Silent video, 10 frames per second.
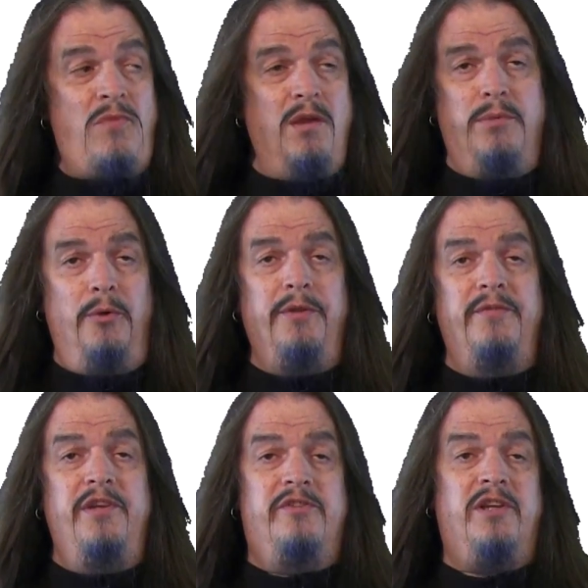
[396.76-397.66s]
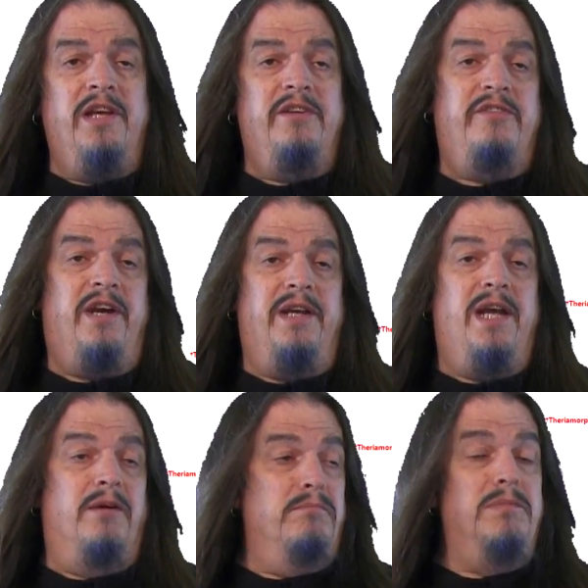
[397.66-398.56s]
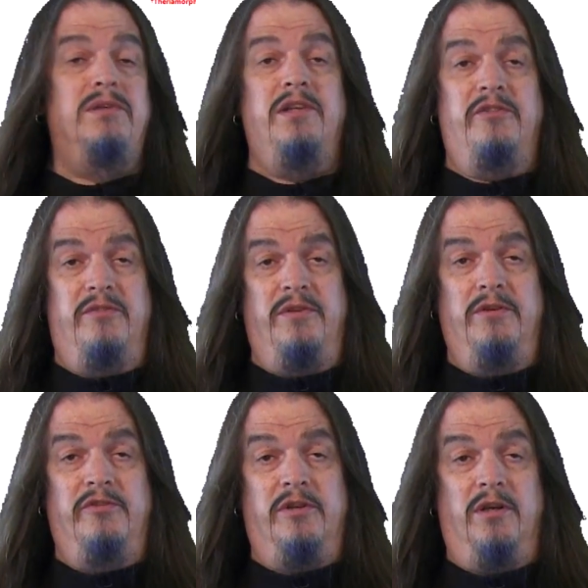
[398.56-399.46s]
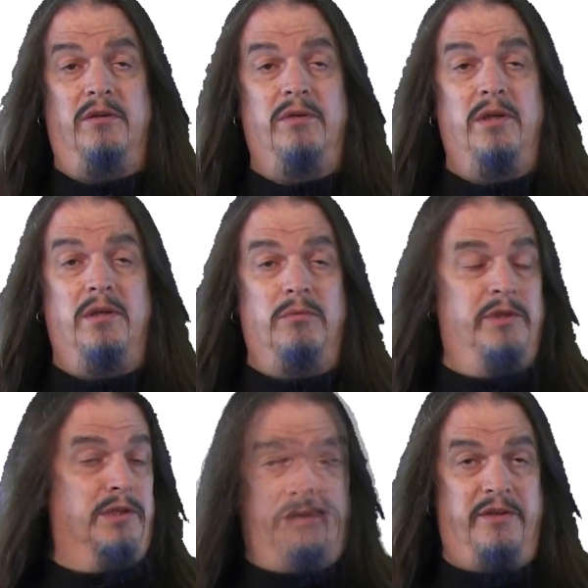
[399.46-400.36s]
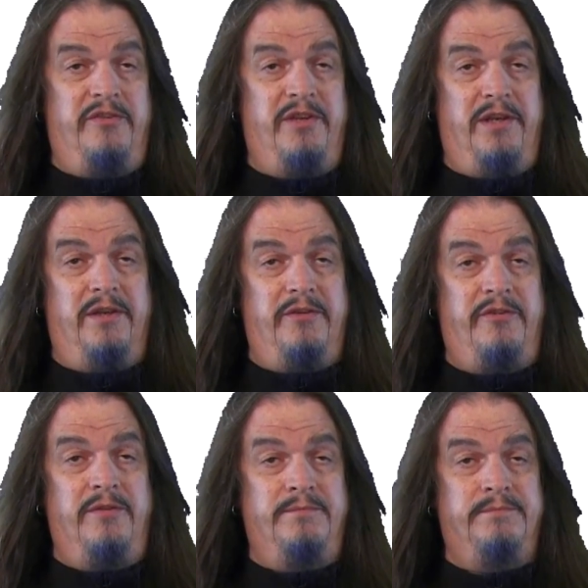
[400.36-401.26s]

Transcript: Both of these clades died out millions of years ago with no descendants.